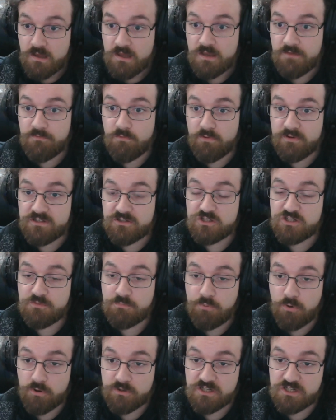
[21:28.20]
If you want to
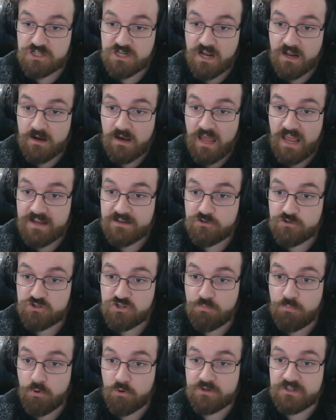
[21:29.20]
support the channel and to
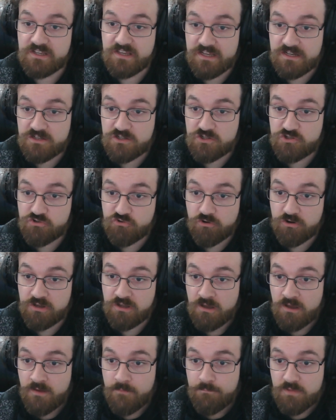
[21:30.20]
support the industry,
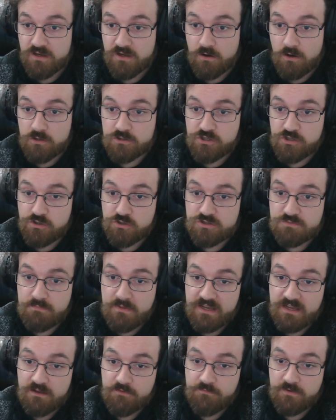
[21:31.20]
you can also use
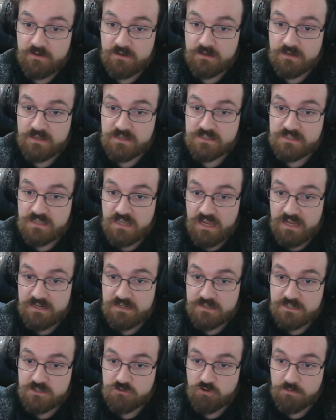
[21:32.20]
my affiliate links in
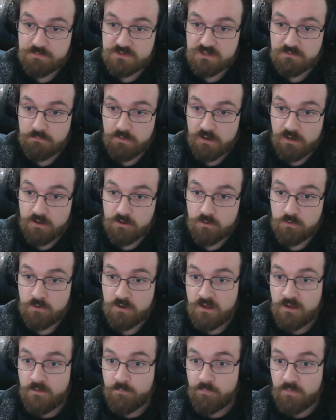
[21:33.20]
the description below.
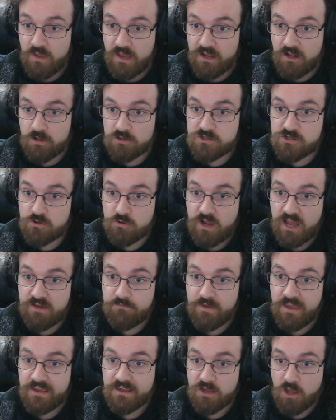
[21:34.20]
I also have
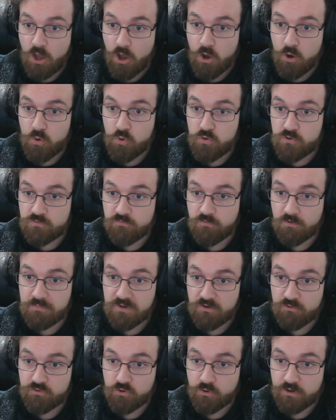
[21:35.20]
a code from
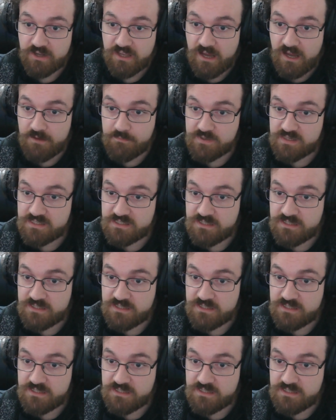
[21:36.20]
Iridori Comics,